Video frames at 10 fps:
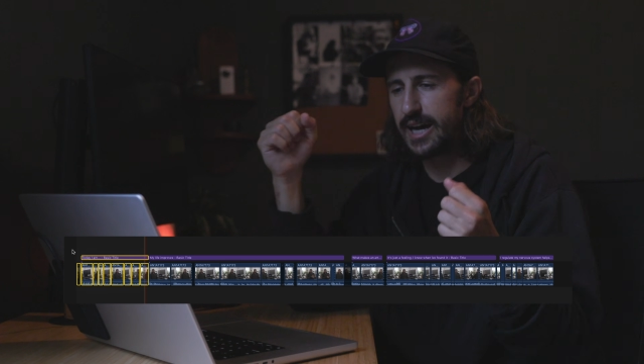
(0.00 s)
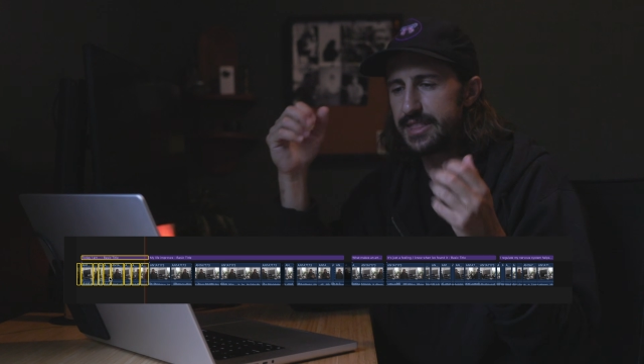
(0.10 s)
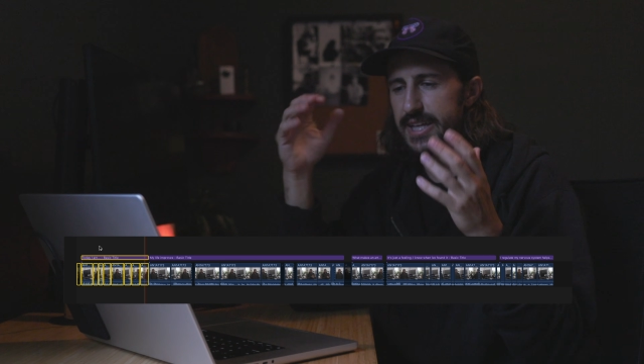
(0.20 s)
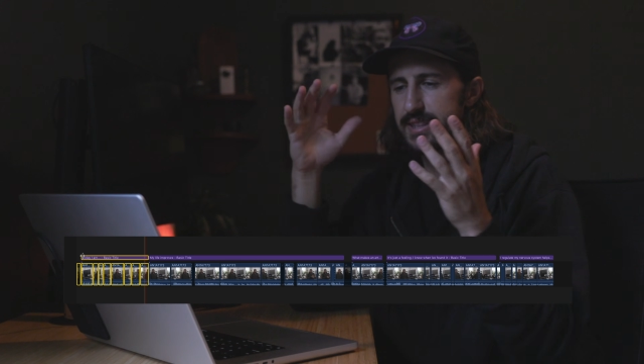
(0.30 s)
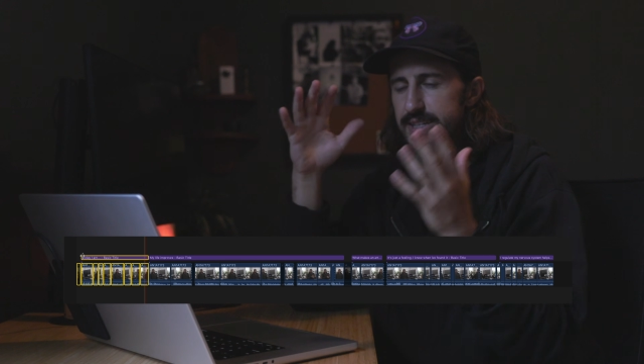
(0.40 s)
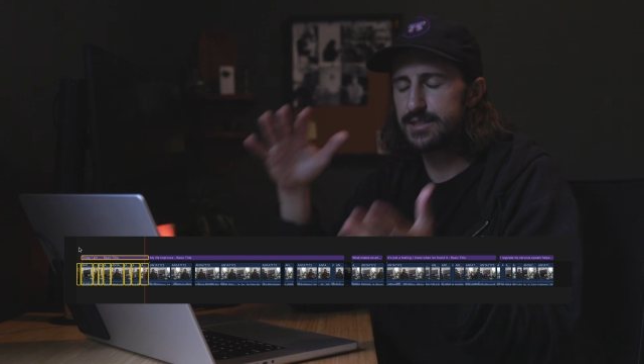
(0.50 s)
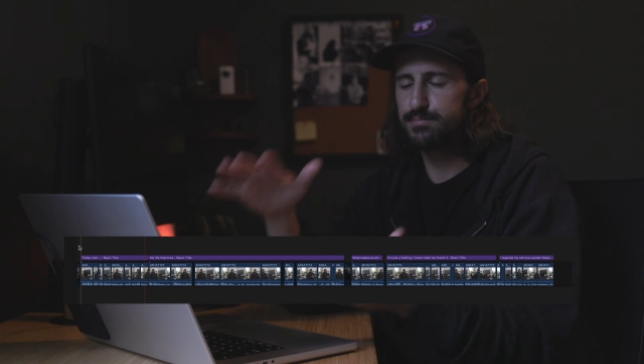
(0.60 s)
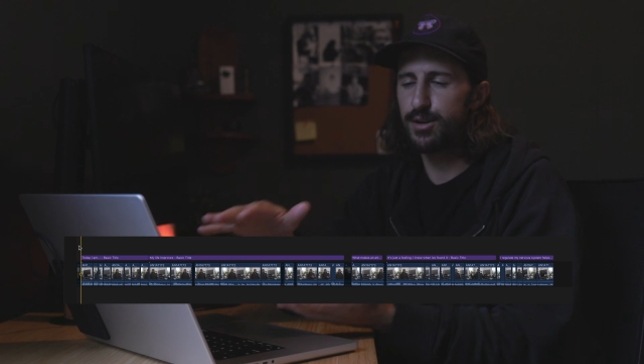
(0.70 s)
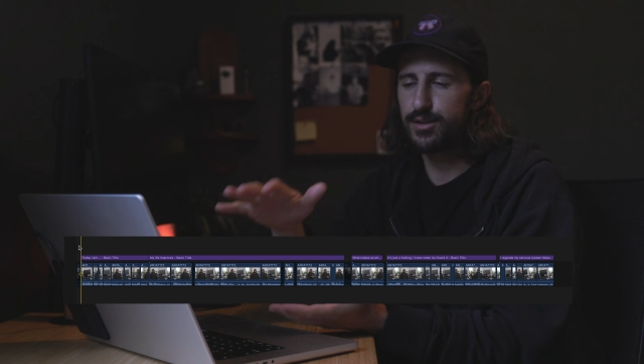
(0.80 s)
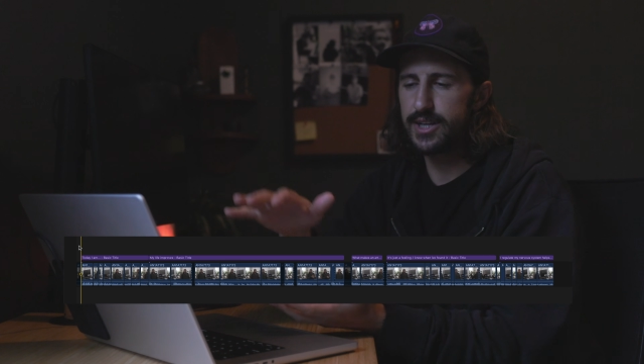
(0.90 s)
I think this
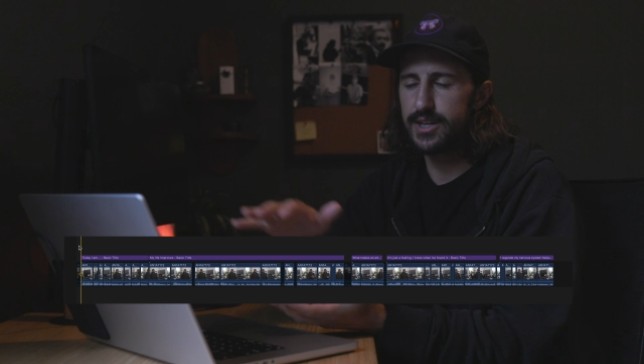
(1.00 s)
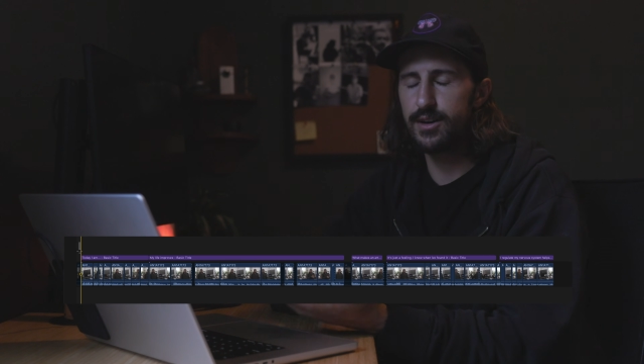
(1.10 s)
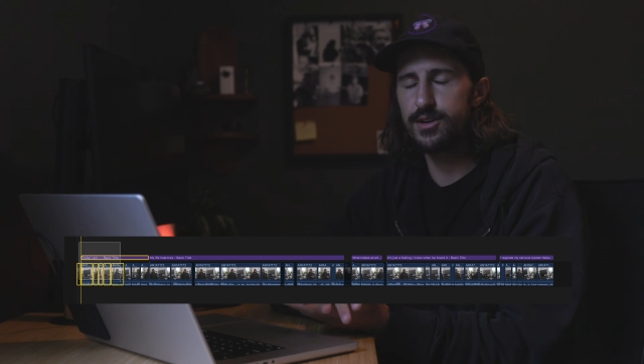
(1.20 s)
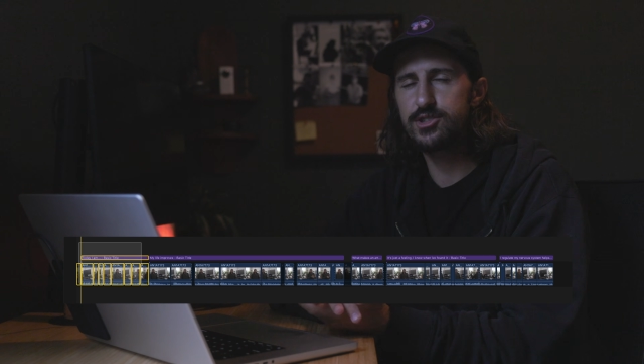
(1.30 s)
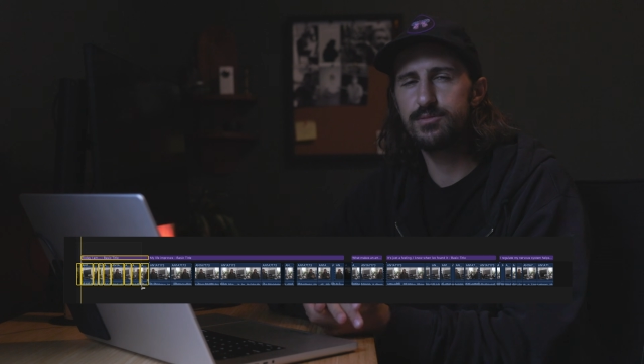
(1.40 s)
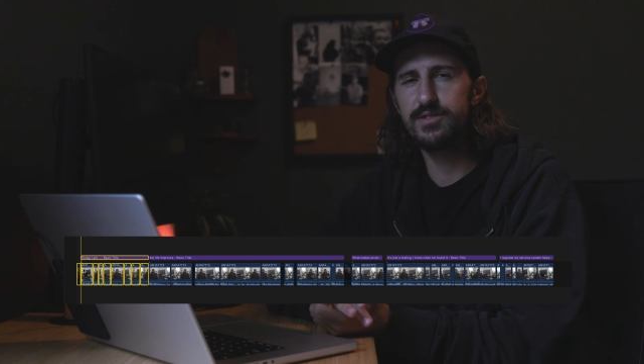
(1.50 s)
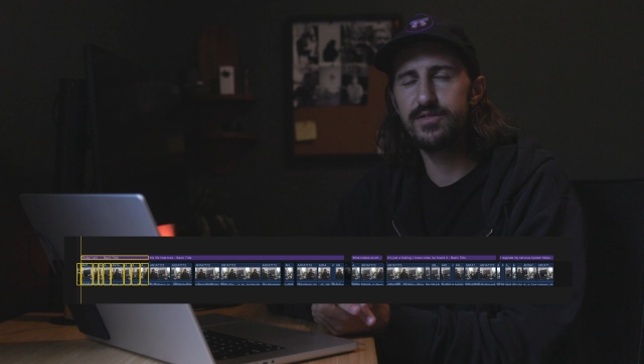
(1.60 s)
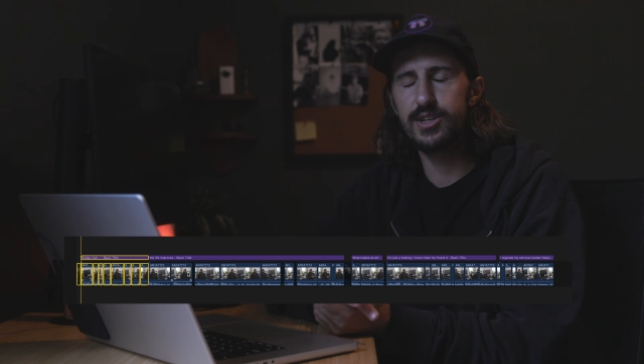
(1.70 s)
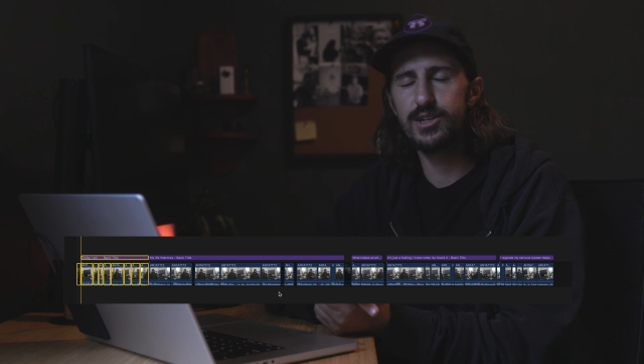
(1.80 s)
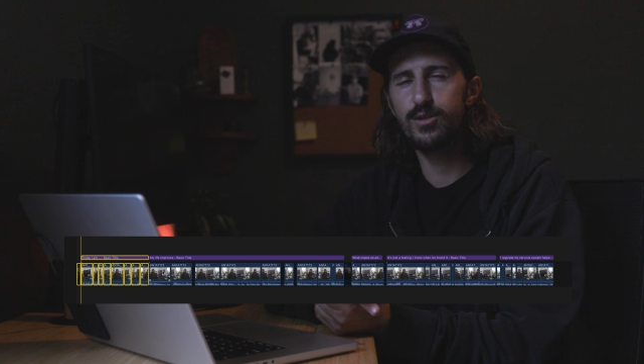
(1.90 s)
part can also be
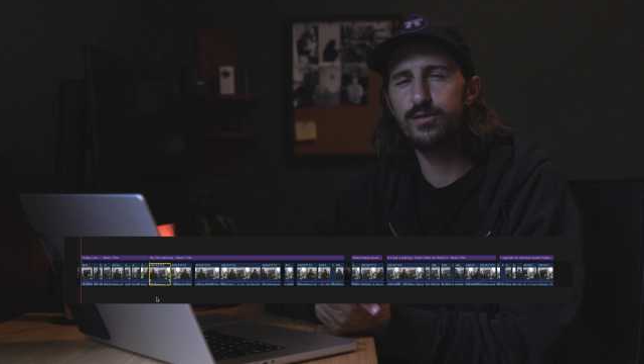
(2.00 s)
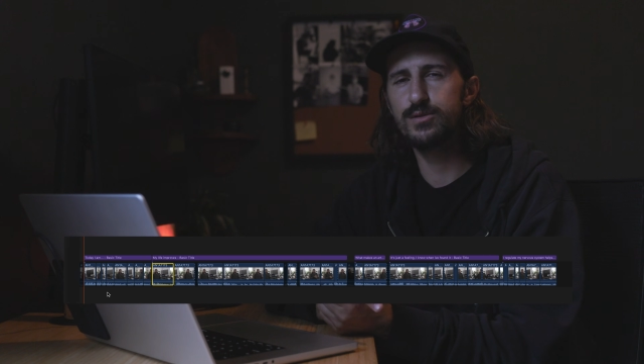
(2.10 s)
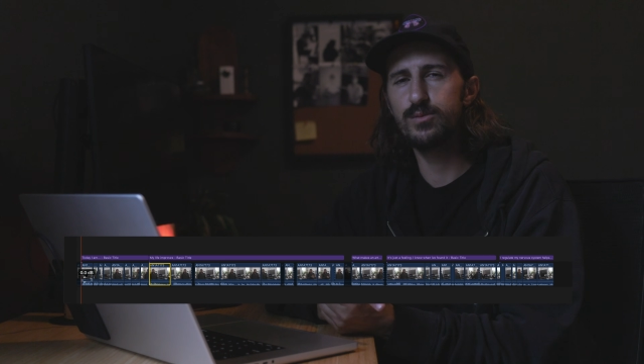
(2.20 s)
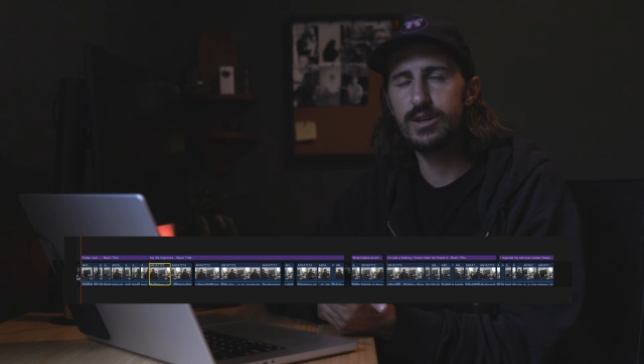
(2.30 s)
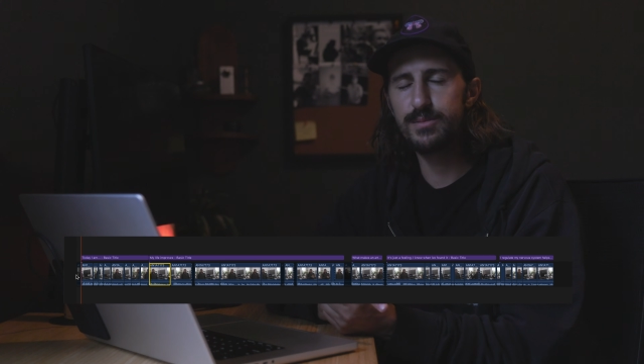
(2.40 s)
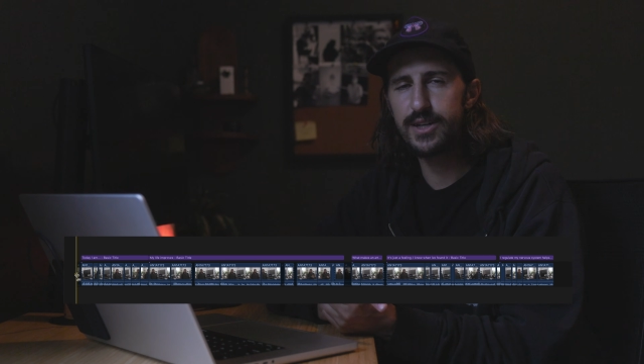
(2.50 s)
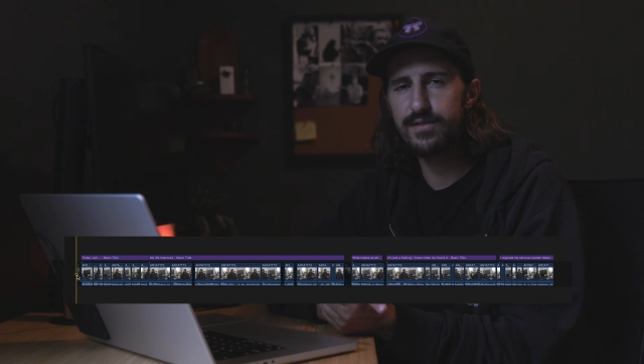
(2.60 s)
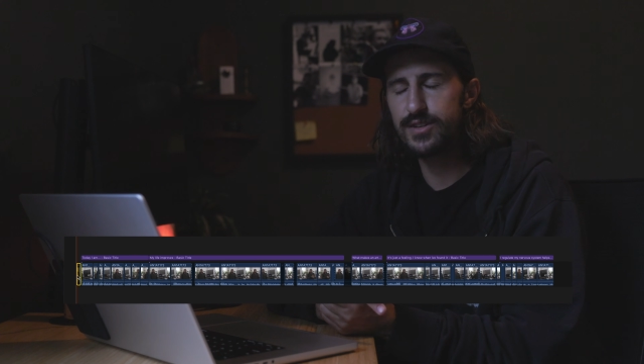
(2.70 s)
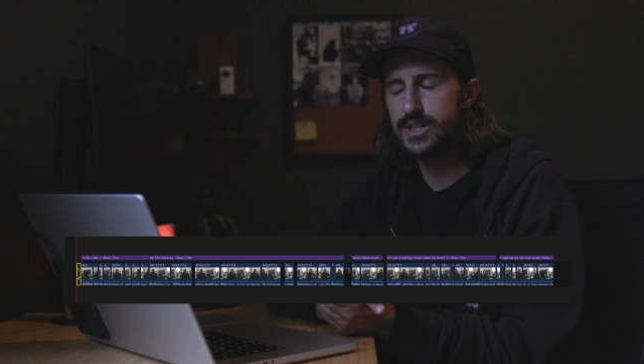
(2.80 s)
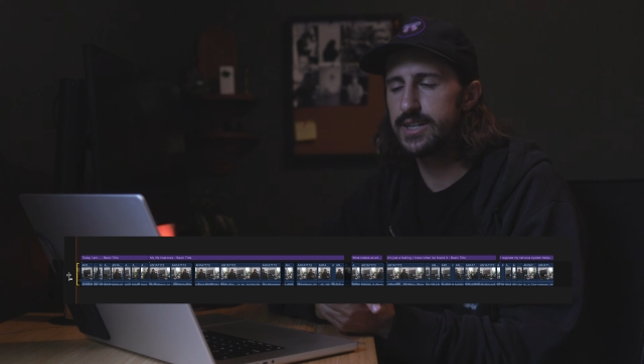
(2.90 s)
very overwhelming
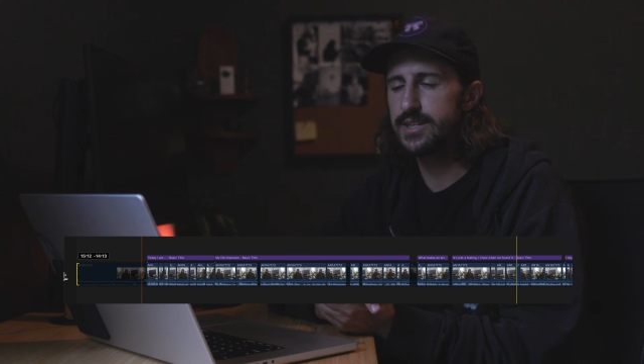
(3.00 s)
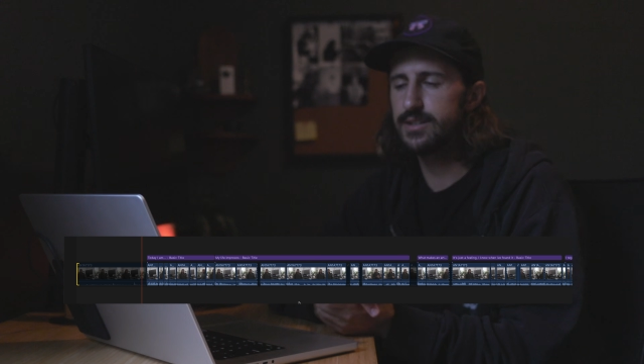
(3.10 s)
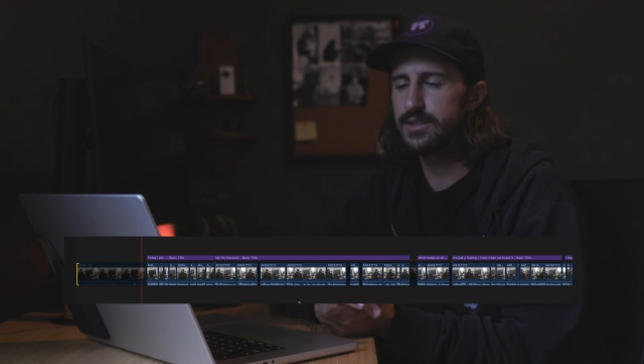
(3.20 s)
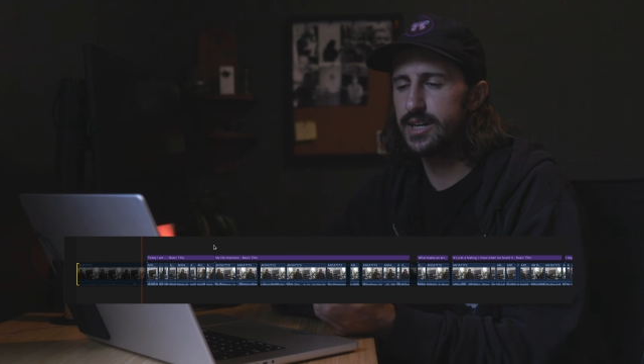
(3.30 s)
for an editor.